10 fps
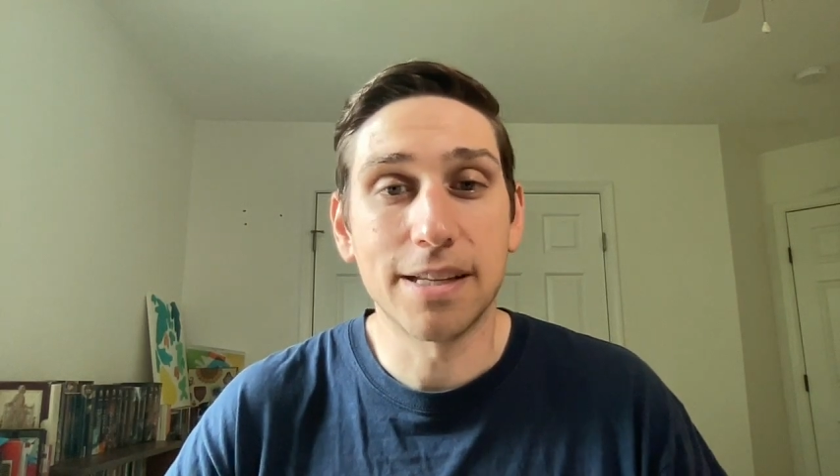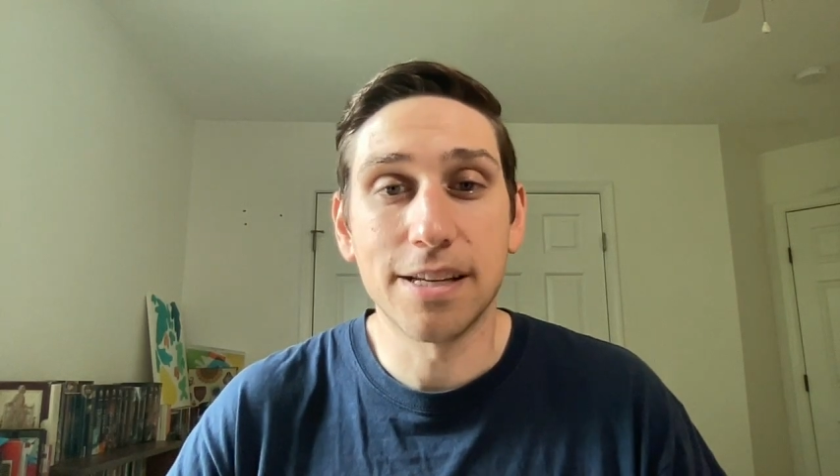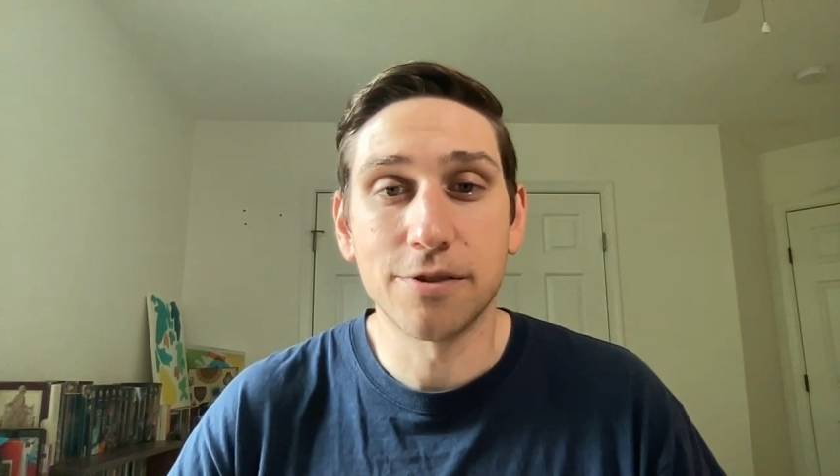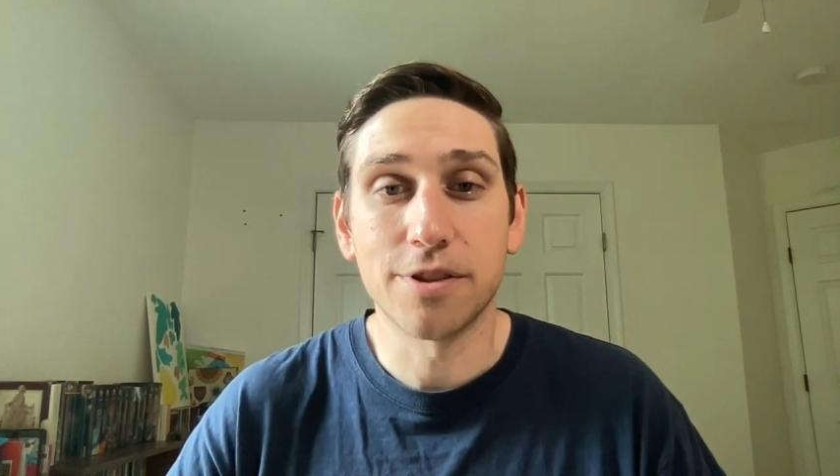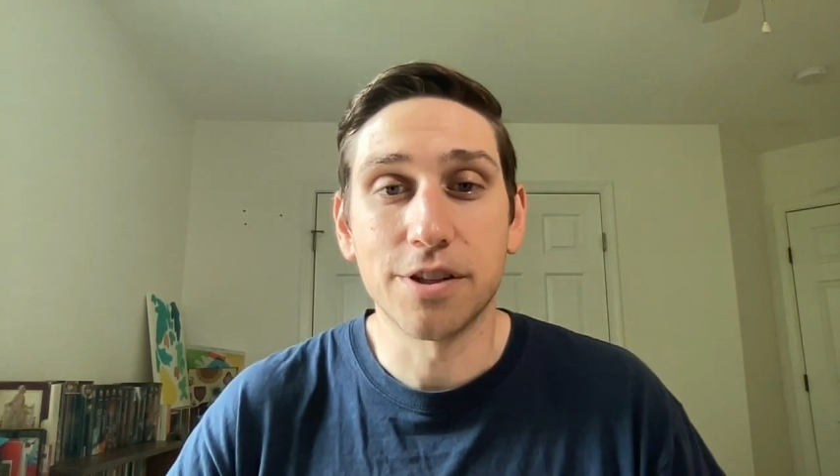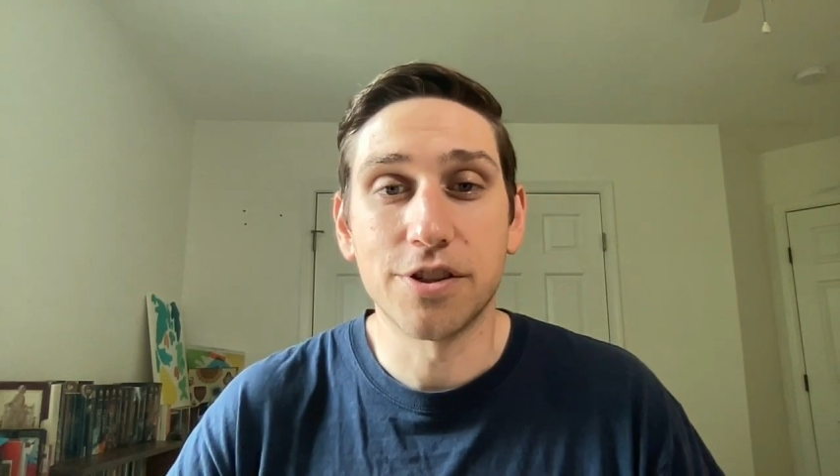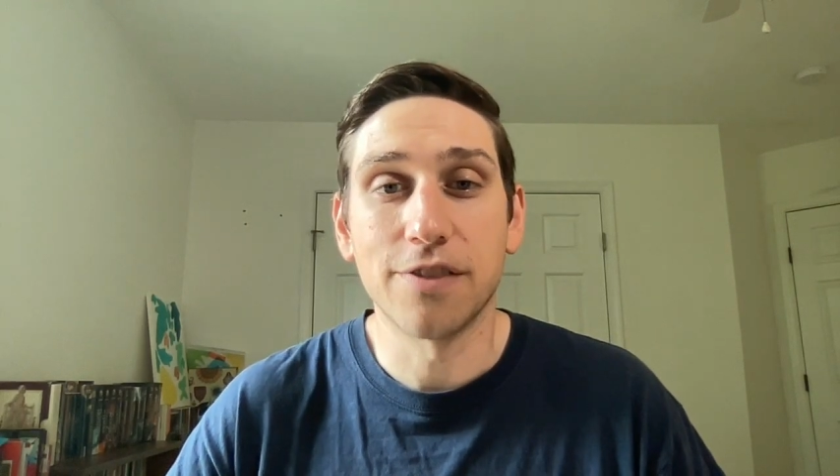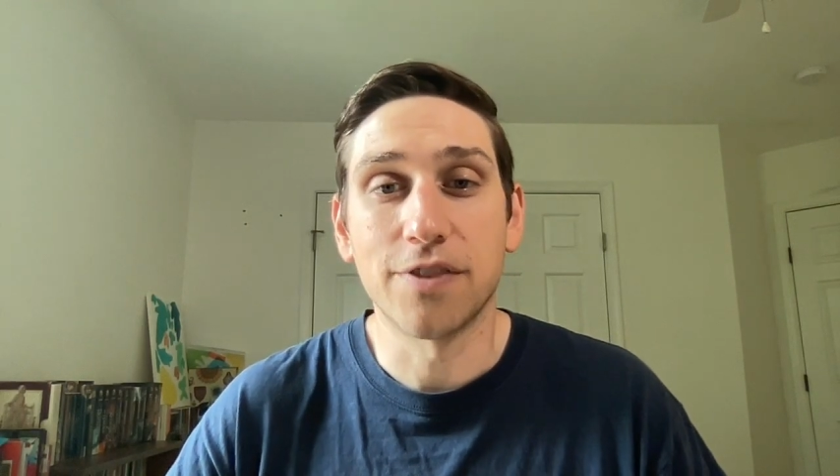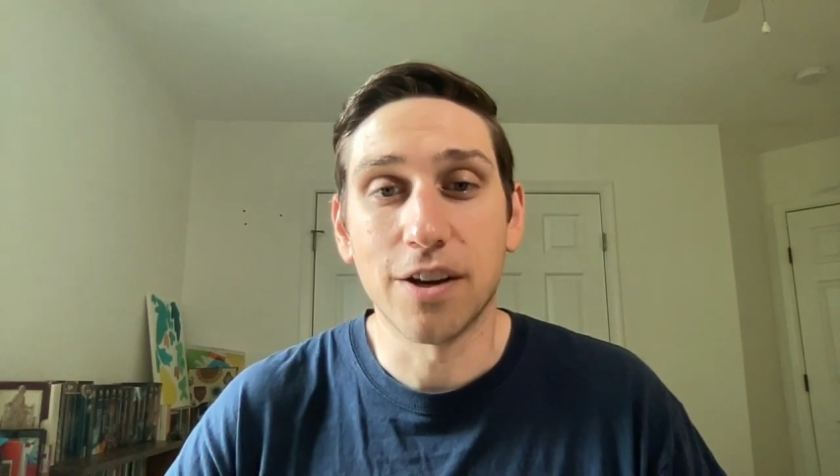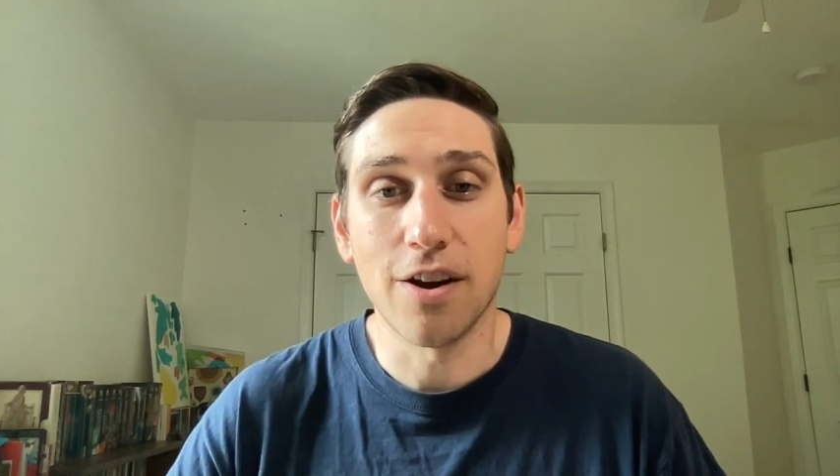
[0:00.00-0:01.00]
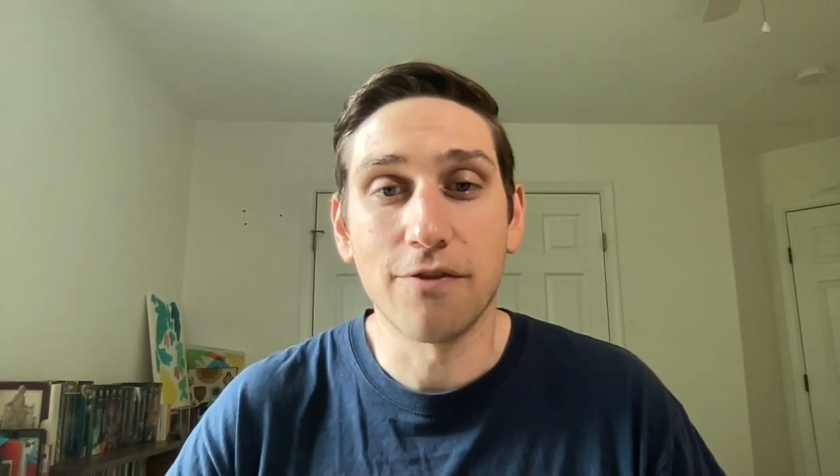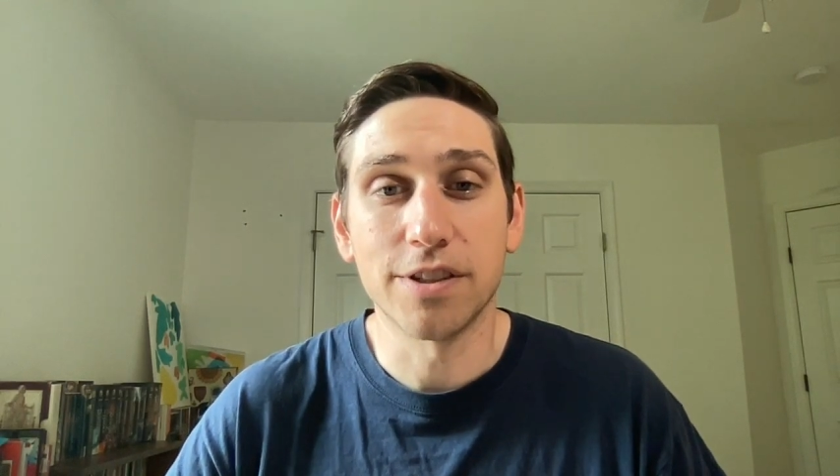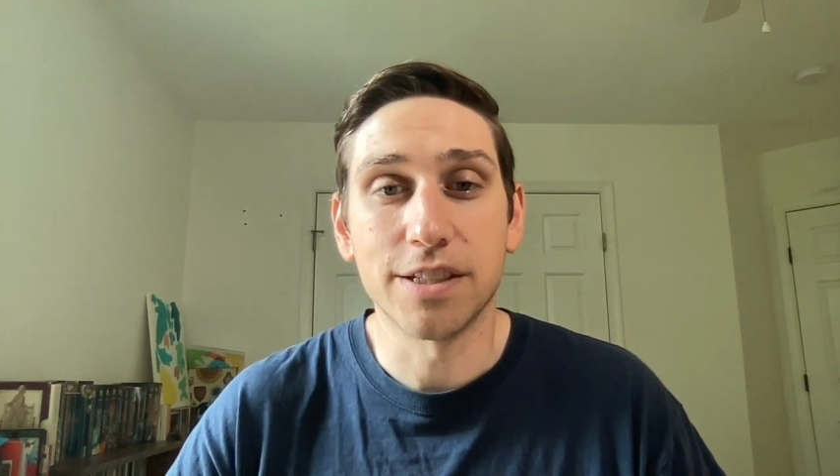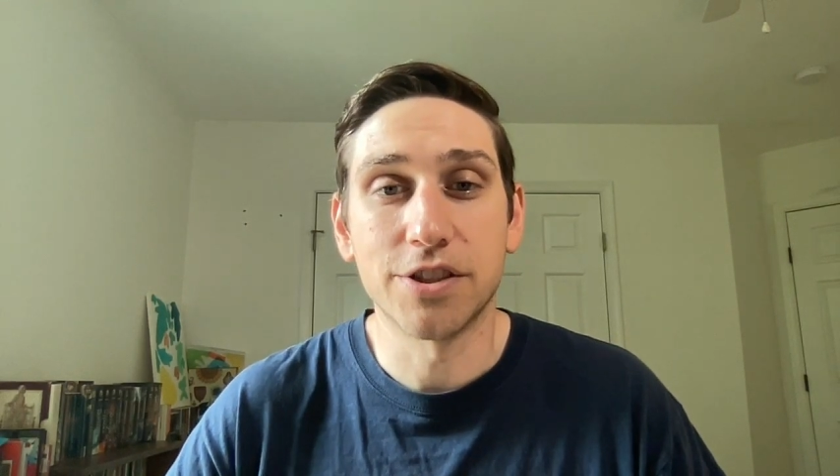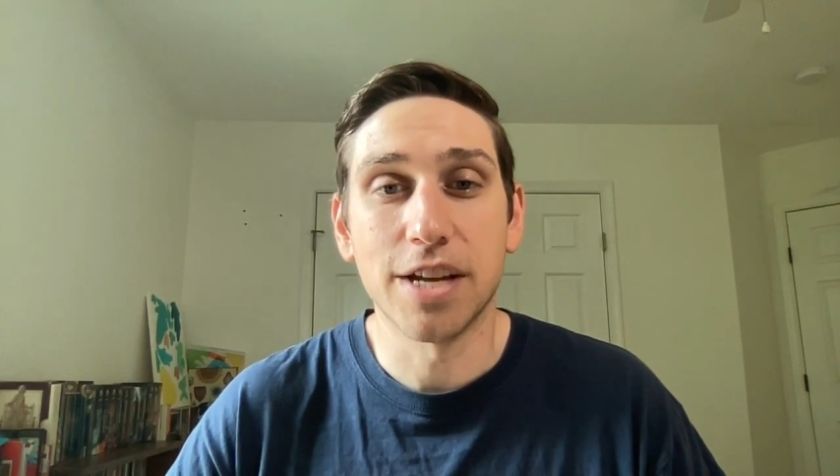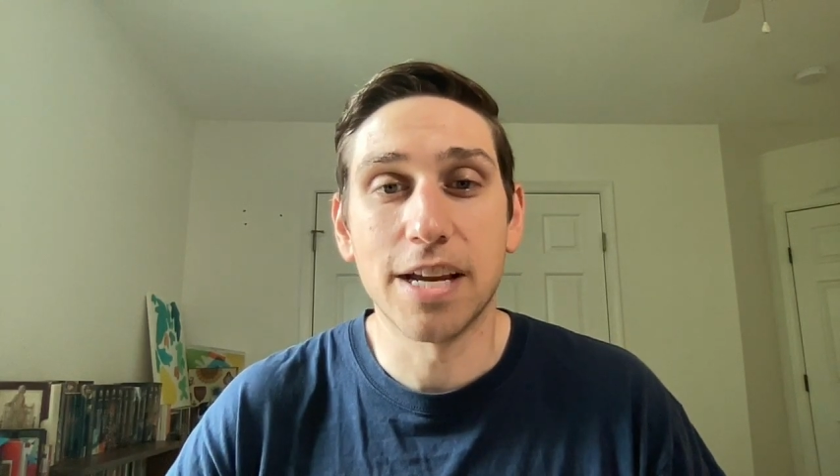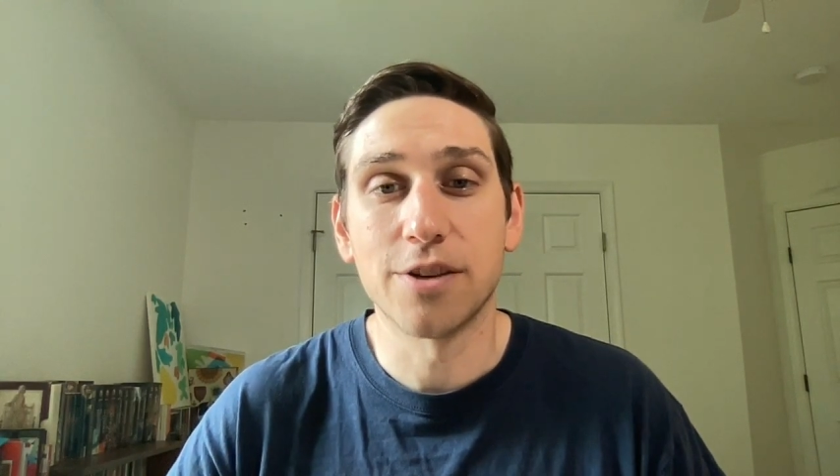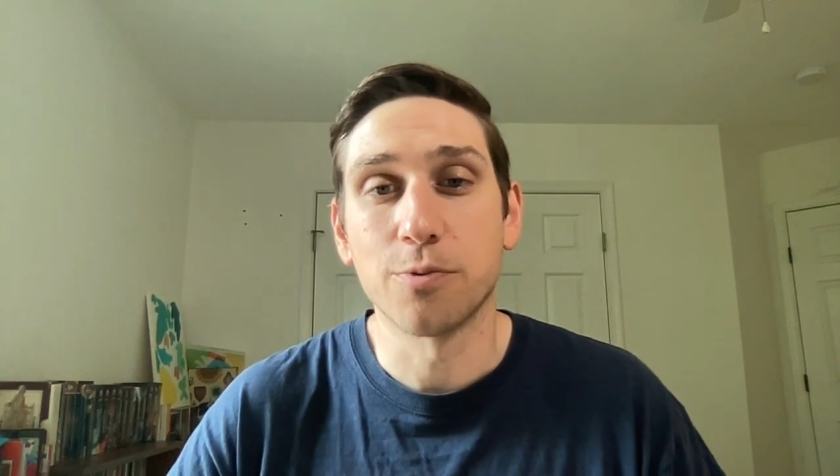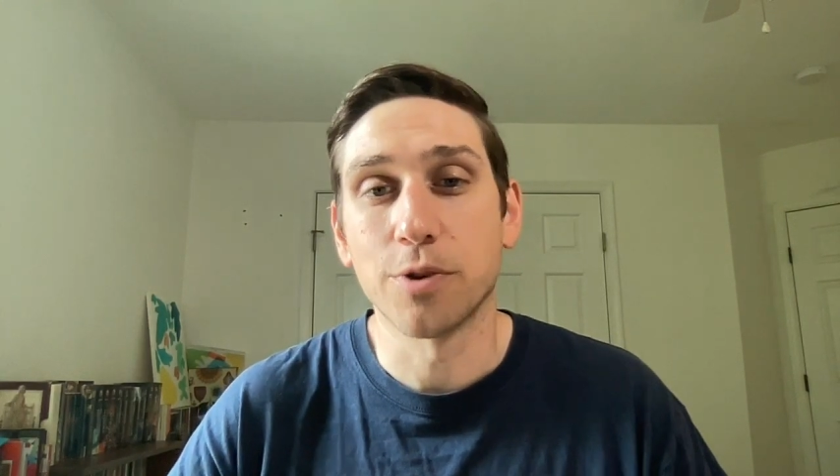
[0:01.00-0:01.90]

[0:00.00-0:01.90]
continues to shift and conferences change,